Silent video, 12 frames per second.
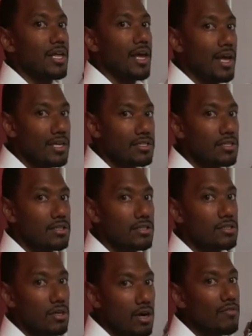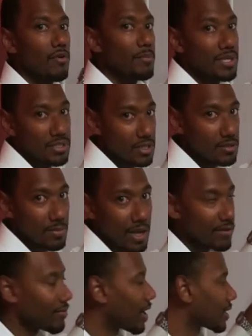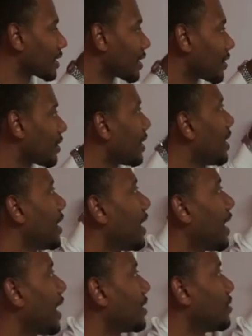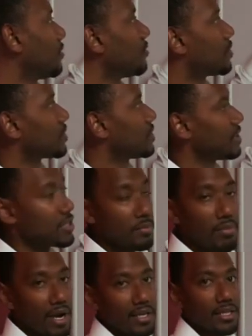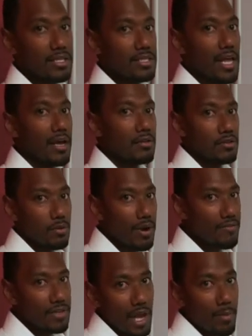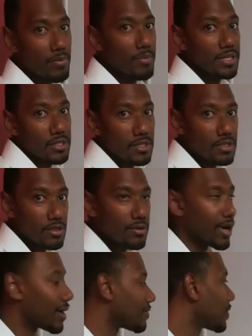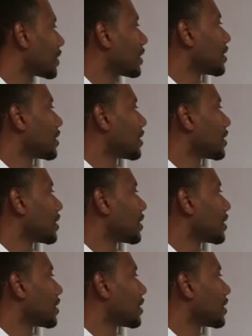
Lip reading: the essence of a business plan right there. And you just need to break this down to whatever type of business you have.